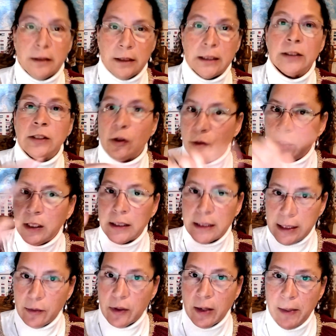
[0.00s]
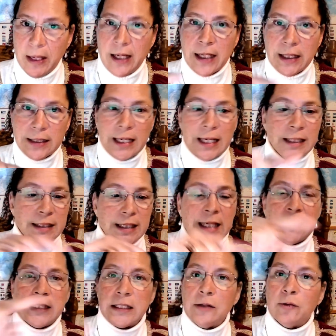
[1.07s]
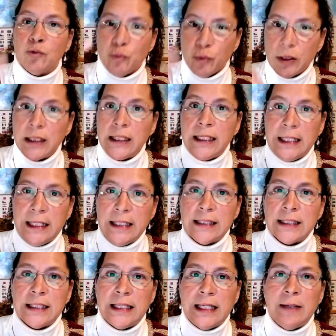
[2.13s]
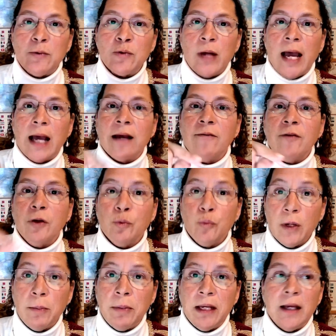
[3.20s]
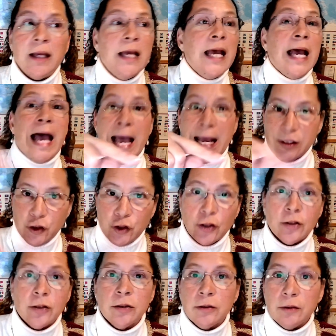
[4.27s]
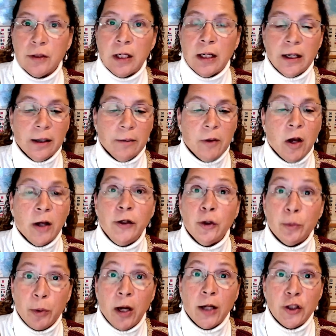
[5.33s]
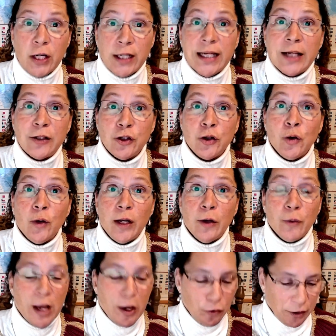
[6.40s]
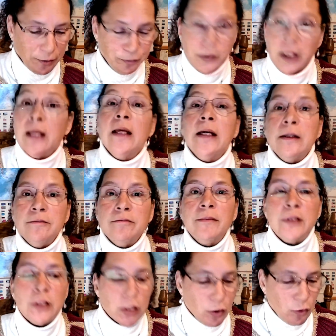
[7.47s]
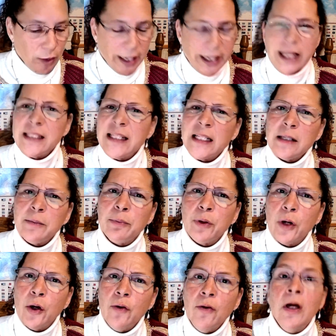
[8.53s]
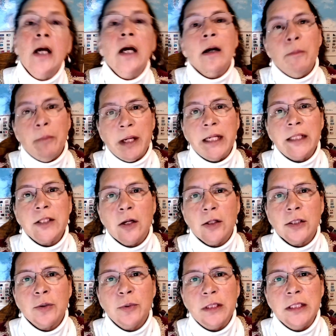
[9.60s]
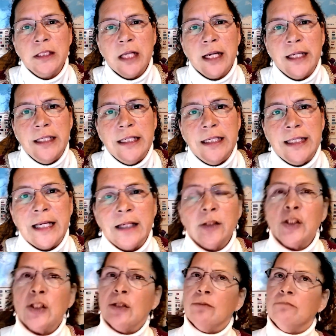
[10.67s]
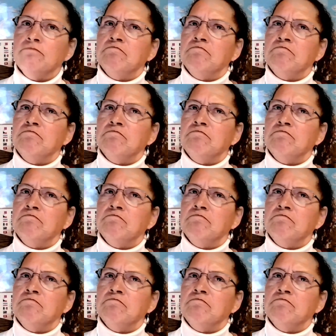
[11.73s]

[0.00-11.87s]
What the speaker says: So you see what I mean? It's really easy to keep track of your ribbing as you're on your project, as you're going around. So I guess that's a pro, but it's also a design detail too.